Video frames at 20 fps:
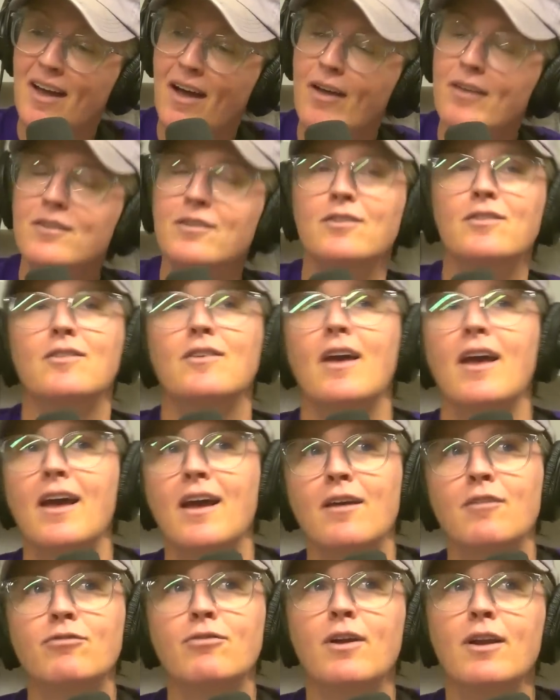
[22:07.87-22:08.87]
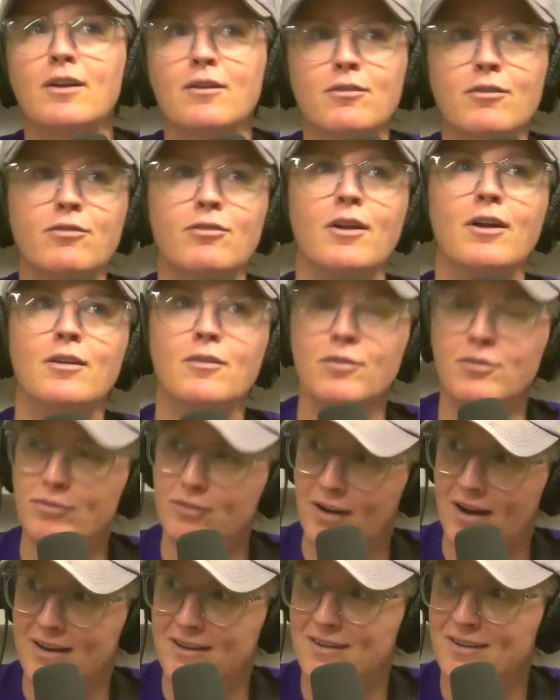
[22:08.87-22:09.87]
I'll just say a friend of a friend of a
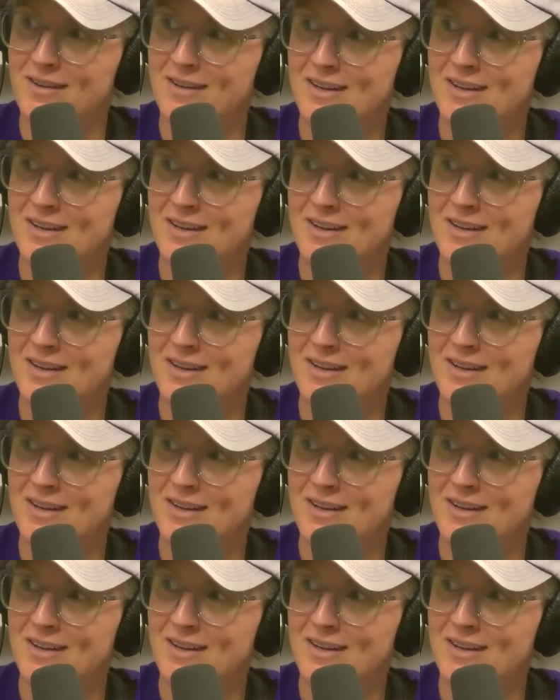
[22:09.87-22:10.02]
friend,